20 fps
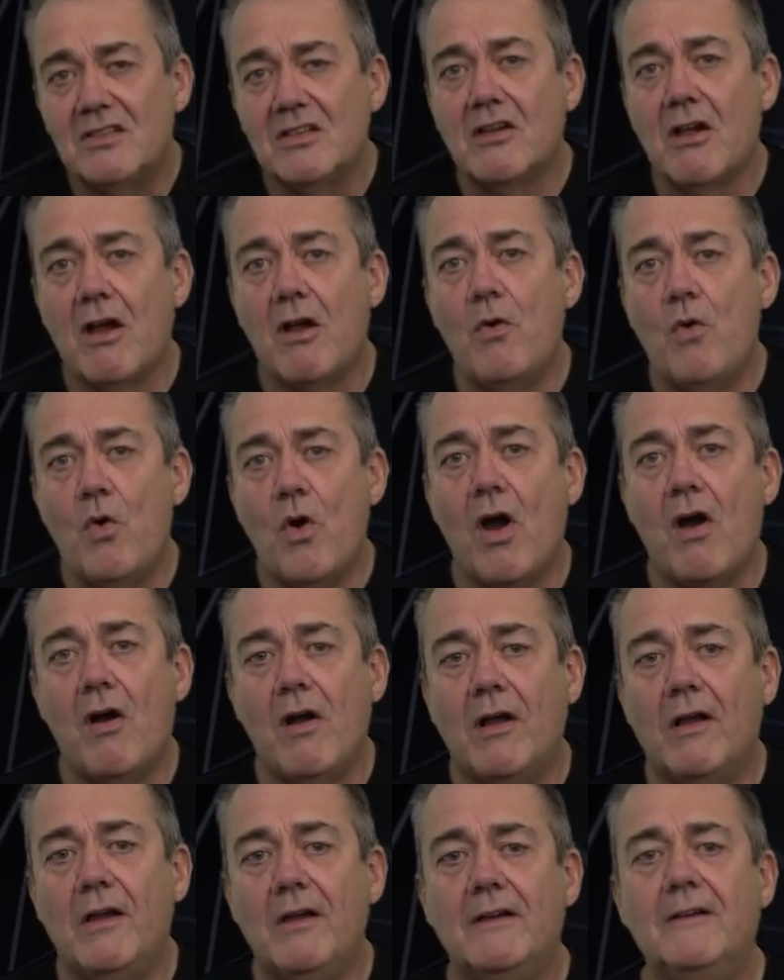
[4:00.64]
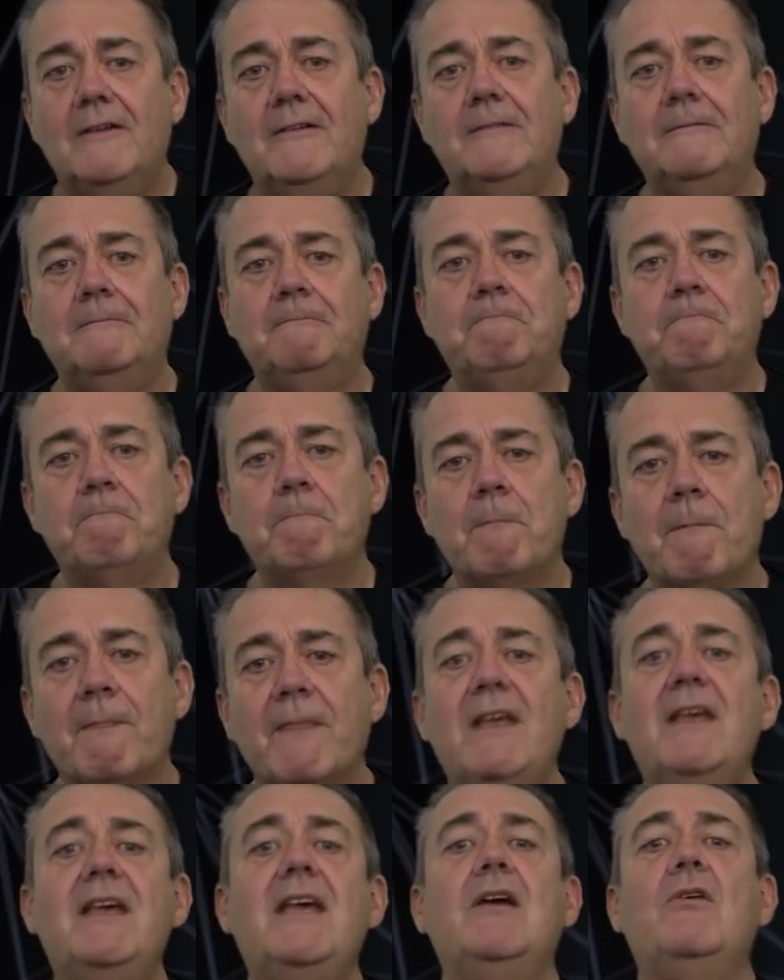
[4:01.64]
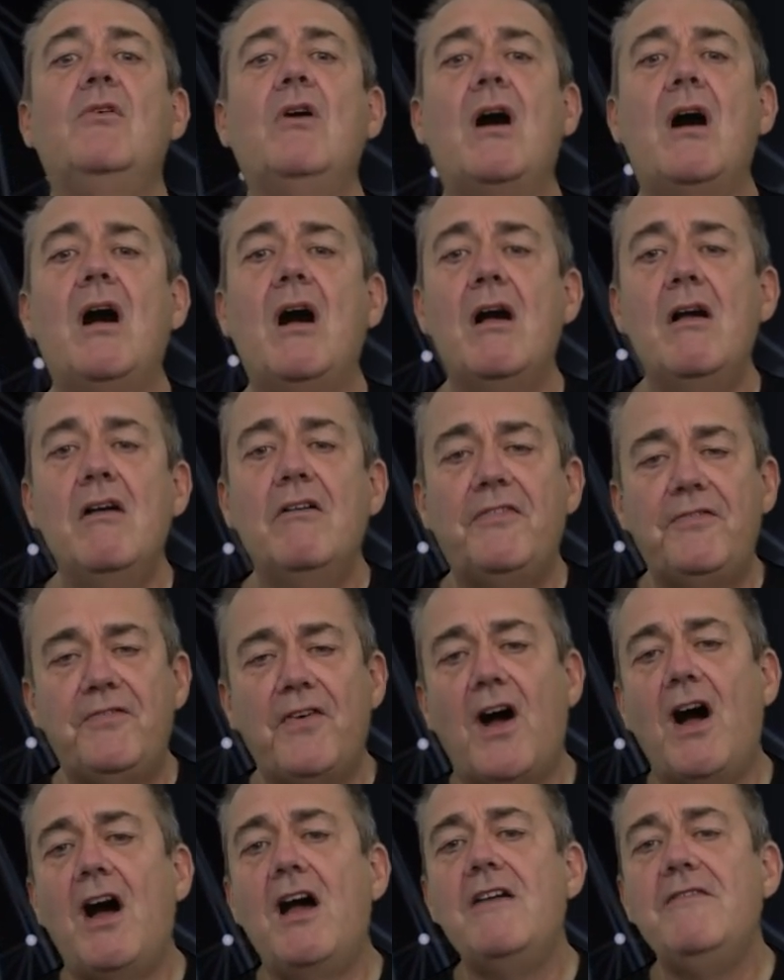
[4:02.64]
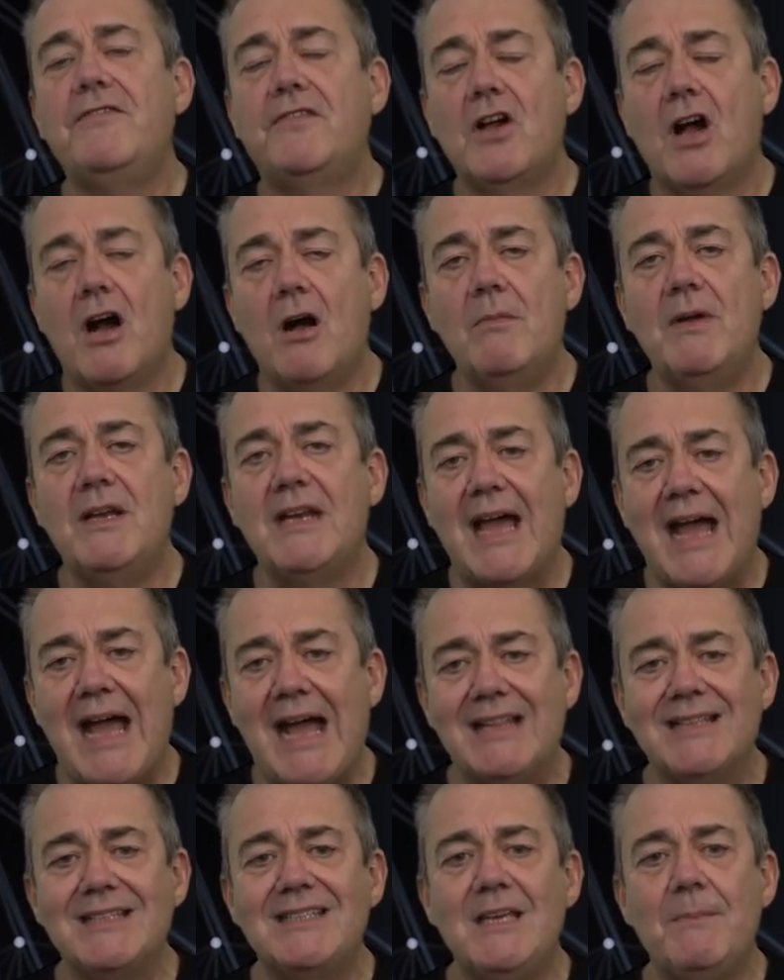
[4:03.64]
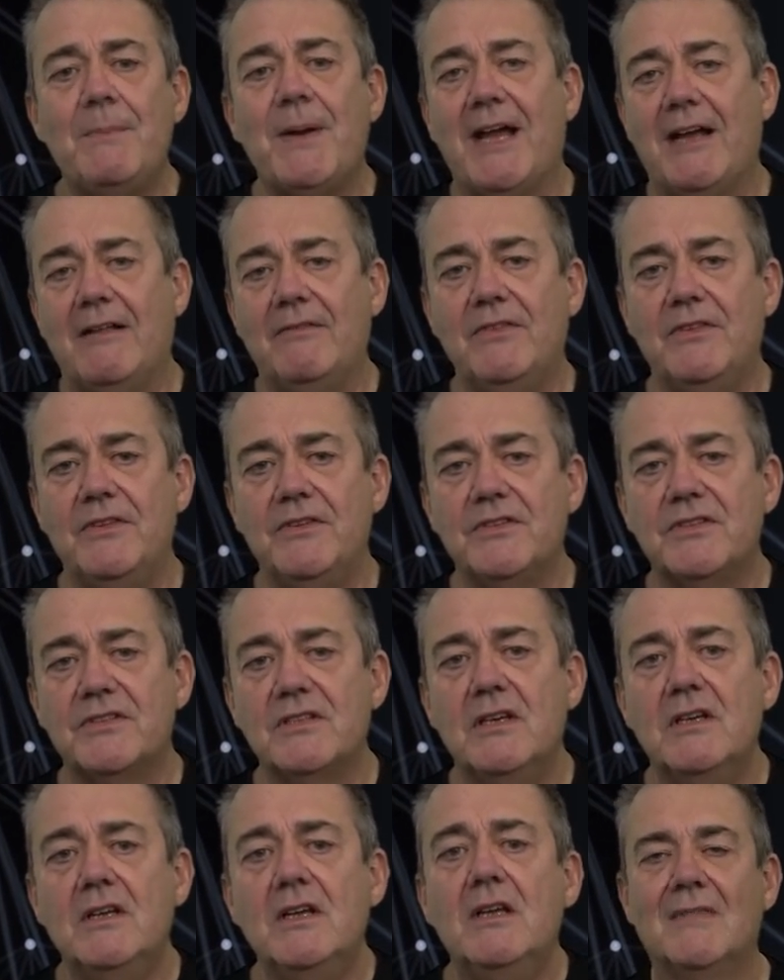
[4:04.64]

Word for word: to go wrong? Here are five common anti patterns.